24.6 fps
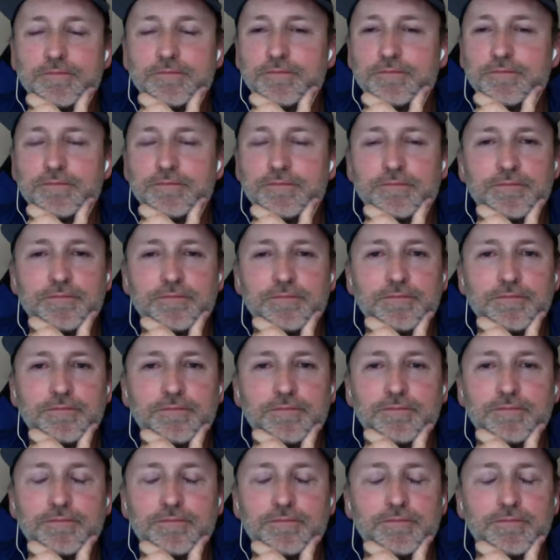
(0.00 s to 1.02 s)

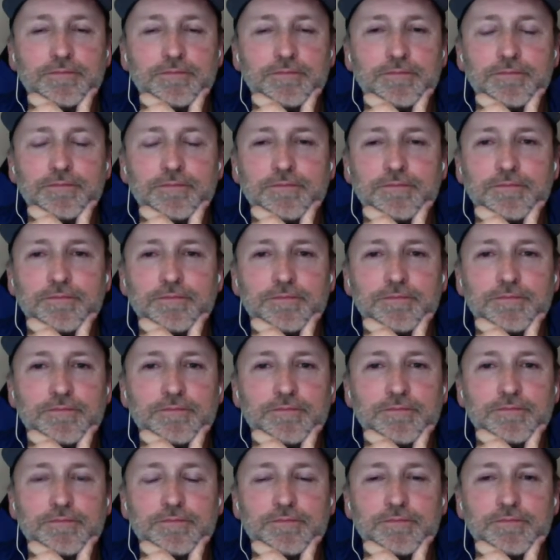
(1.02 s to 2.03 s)

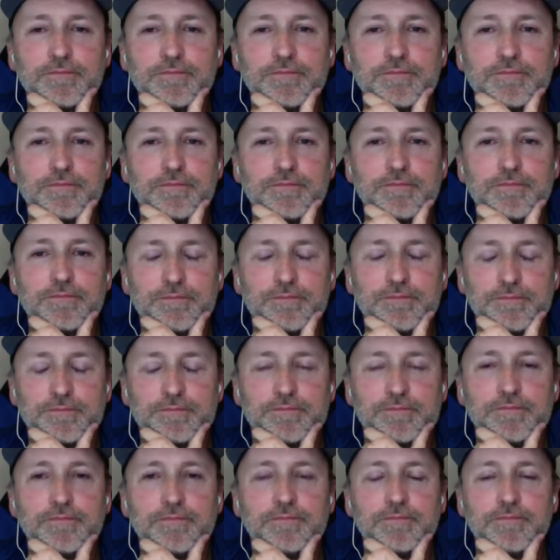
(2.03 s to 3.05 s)

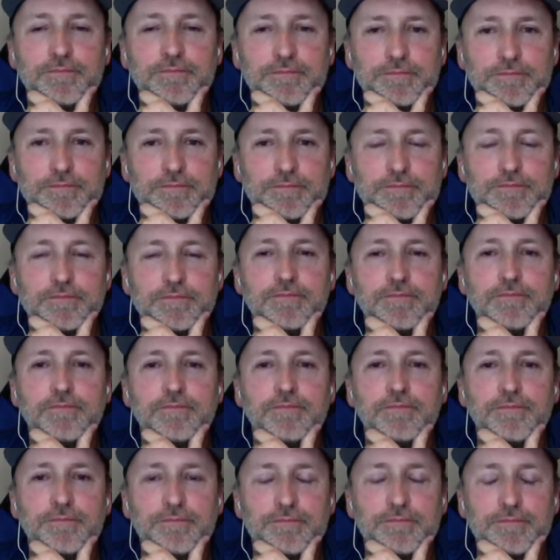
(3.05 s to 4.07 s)

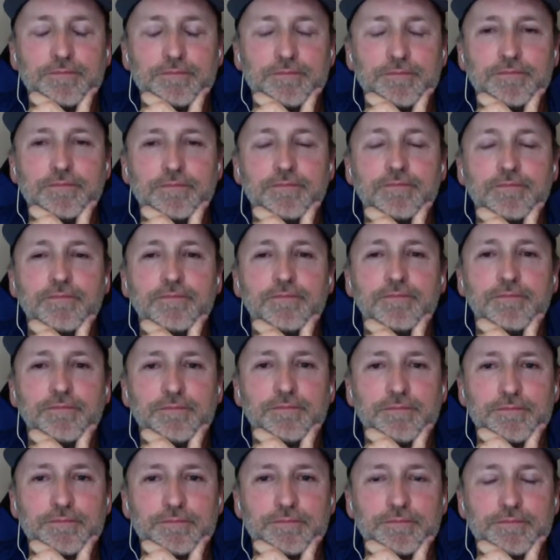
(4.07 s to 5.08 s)

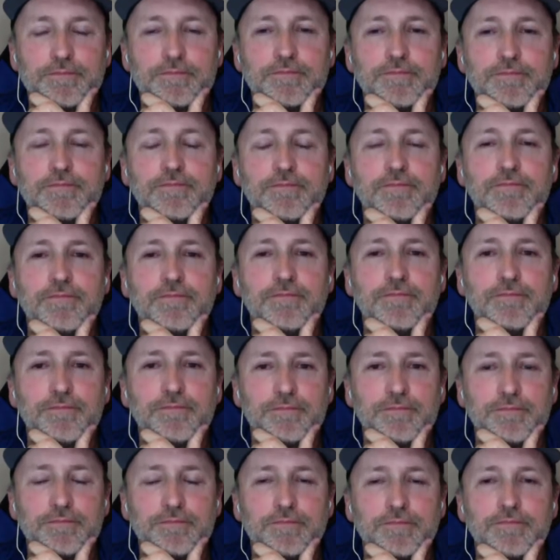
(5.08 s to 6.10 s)

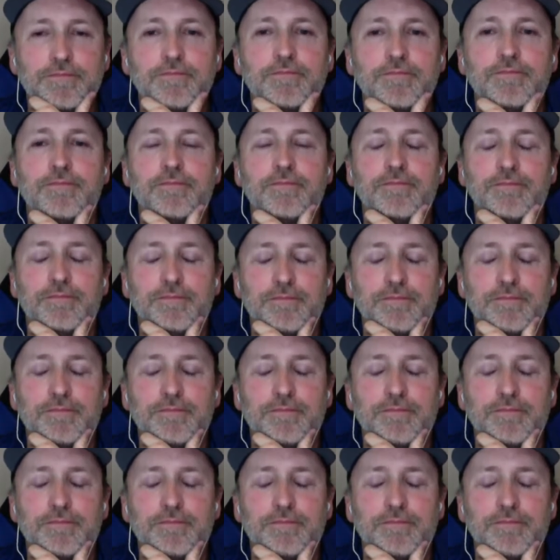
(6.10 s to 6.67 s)
This person isn't speaking.